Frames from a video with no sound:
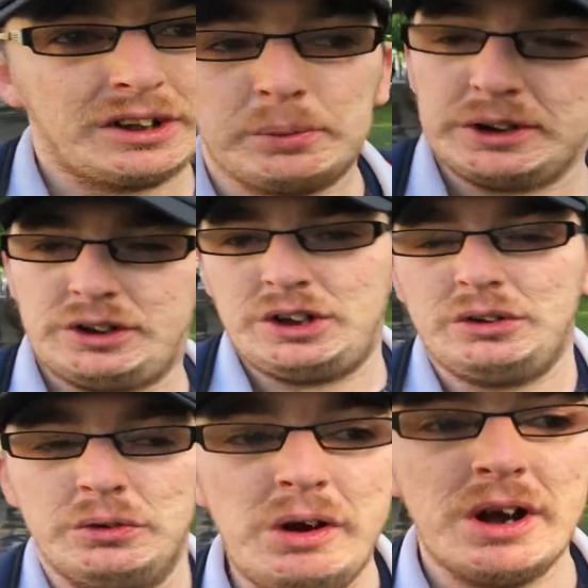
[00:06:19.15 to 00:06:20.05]
suppose I'll see
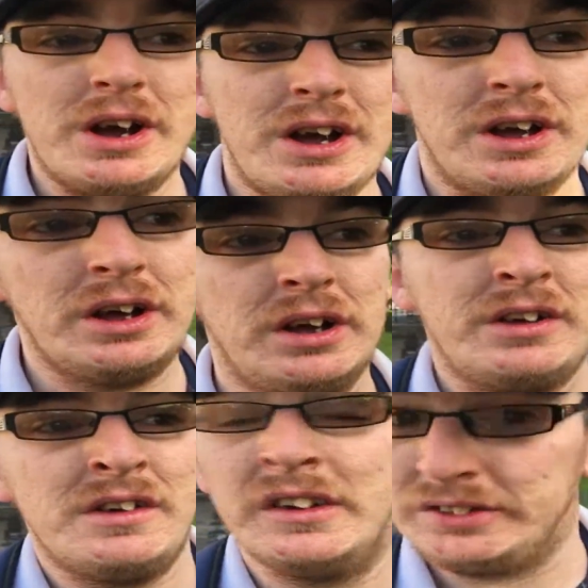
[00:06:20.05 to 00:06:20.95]
you
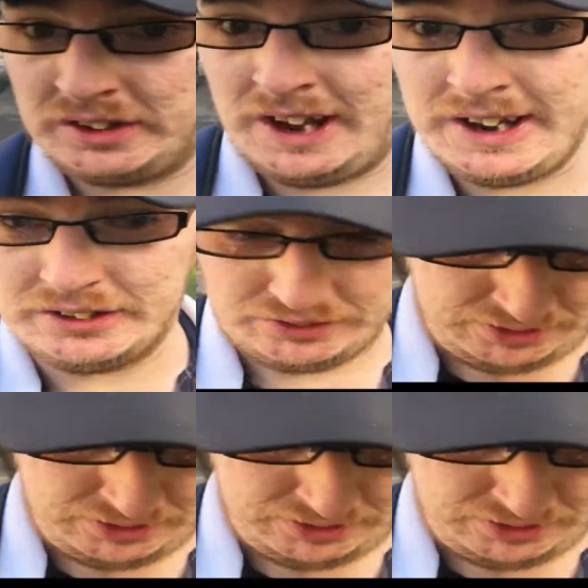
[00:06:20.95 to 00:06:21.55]
tonight.